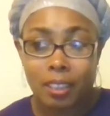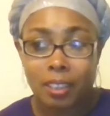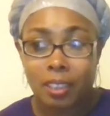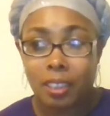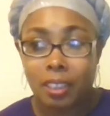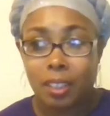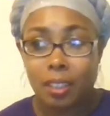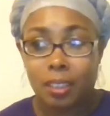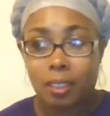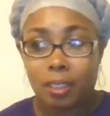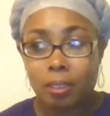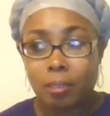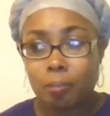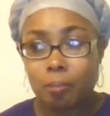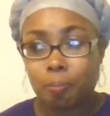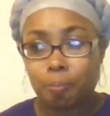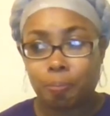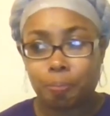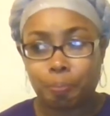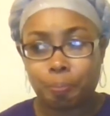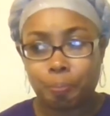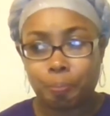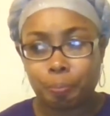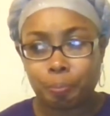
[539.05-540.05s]
think
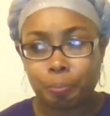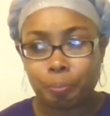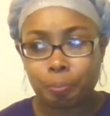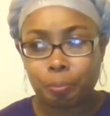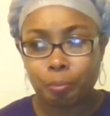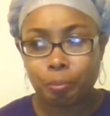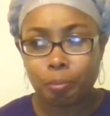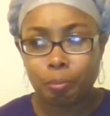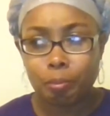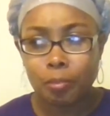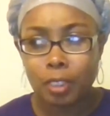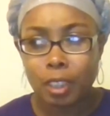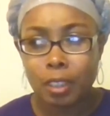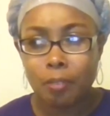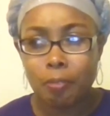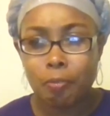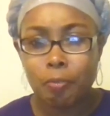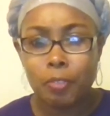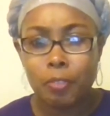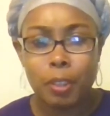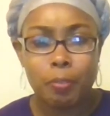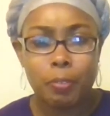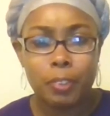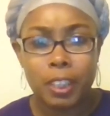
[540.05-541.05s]

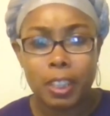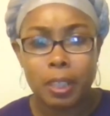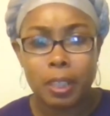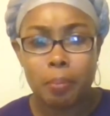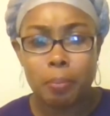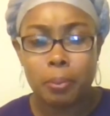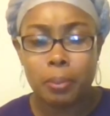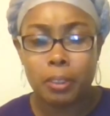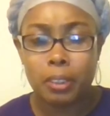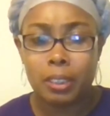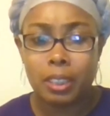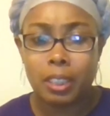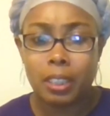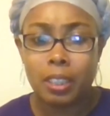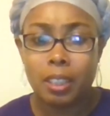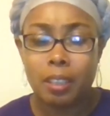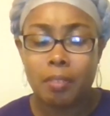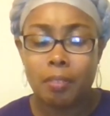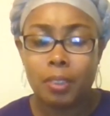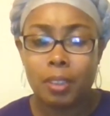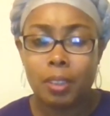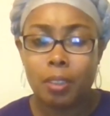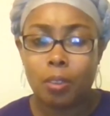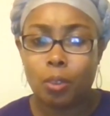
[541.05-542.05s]

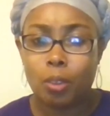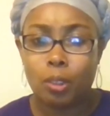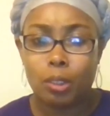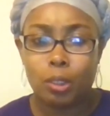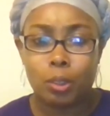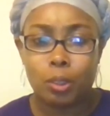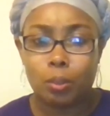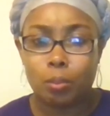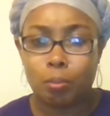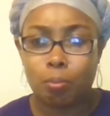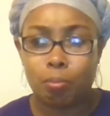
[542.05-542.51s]
15% of it or